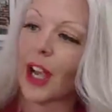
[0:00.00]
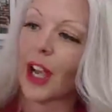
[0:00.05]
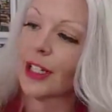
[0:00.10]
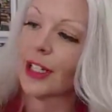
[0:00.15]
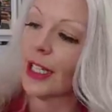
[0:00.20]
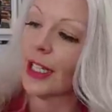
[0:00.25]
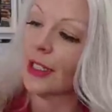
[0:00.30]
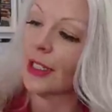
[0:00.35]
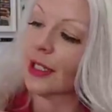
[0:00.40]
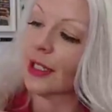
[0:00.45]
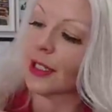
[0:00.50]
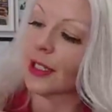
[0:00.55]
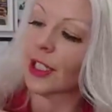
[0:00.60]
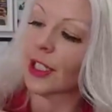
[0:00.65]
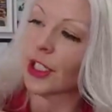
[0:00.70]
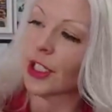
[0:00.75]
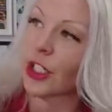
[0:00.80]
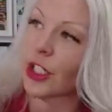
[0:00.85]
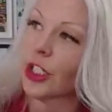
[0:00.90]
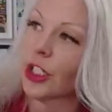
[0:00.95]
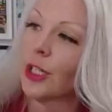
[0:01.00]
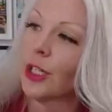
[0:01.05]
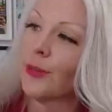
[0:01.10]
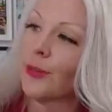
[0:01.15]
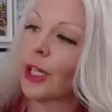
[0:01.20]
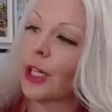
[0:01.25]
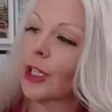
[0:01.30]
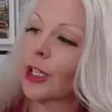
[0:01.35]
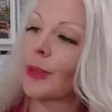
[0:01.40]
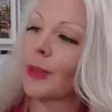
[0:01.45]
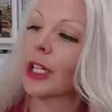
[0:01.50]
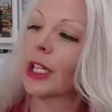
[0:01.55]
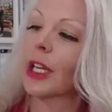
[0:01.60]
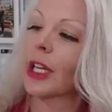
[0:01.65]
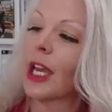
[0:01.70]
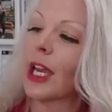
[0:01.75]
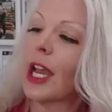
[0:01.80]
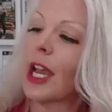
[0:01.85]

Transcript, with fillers: contents. It's the Dirt Cheap cookbook.